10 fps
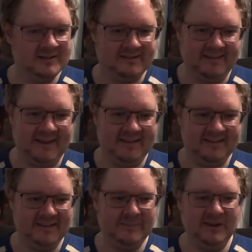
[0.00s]
So yeah, it's
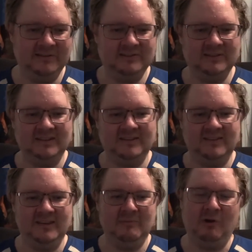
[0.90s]
gonna be interesting to
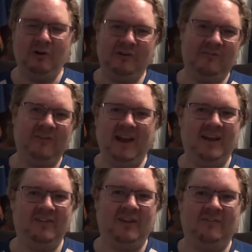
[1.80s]
see will her
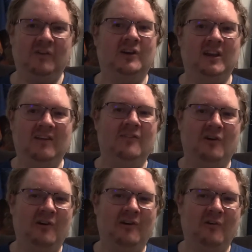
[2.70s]
fans like forgive
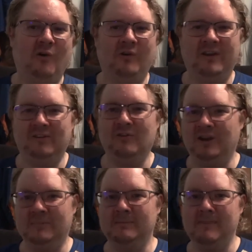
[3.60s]
her or are they still
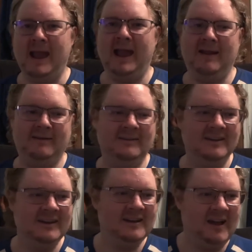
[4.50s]
gonna be mad?
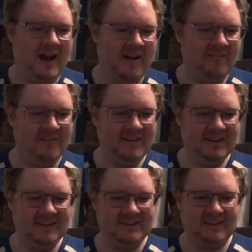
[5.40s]
I think
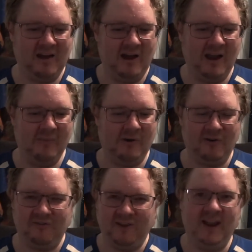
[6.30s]
in time
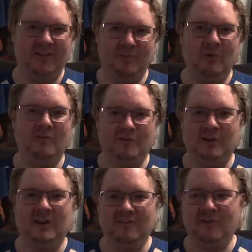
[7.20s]
her fans will
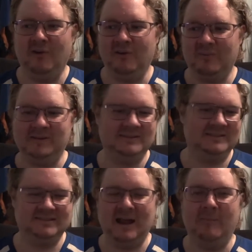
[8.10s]
forgive her, especially
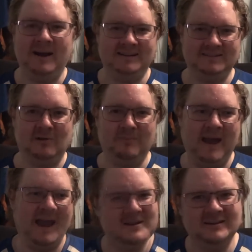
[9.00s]
since now Magic's all
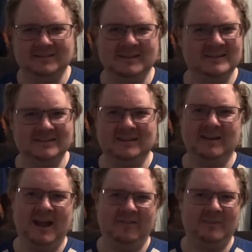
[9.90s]
back. She's
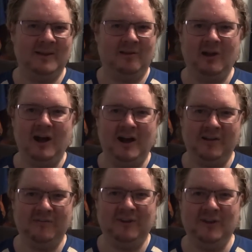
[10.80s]
gonna have to make a lot
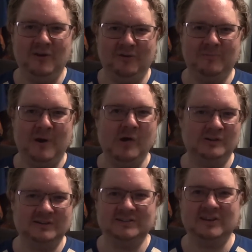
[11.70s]
of videos and
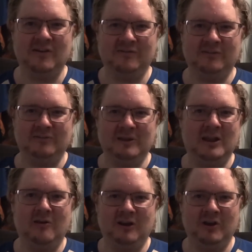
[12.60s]
posts and stuff to, you
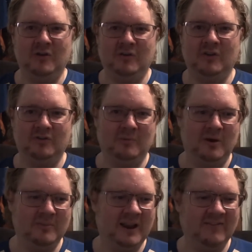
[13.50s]
know, get over this
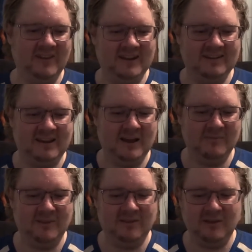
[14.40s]
one. But I think in
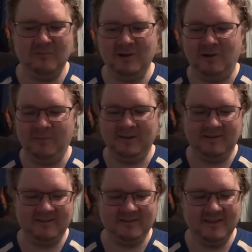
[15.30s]
time that they will
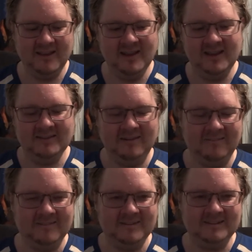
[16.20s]
because, you
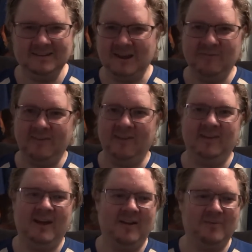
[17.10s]
know, she's definitely
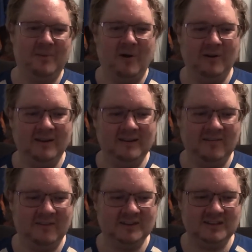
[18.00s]
a nice pony. I
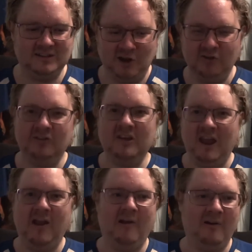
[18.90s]
think she does
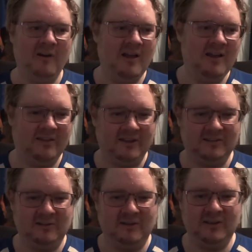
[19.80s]
care. Like
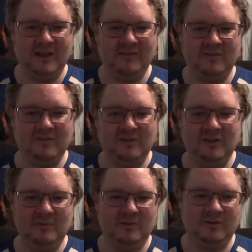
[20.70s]
during that
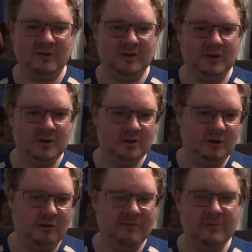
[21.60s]
scene where it's like, you
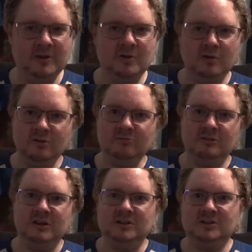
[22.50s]
know, if we could
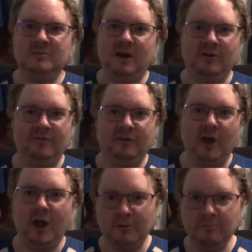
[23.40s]
teach them how to
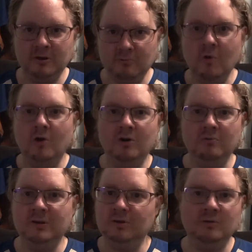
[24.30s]
fly, we
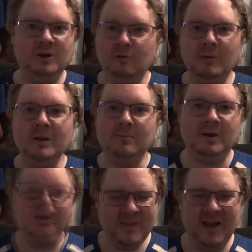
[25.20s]
would. We do it in a wing beat.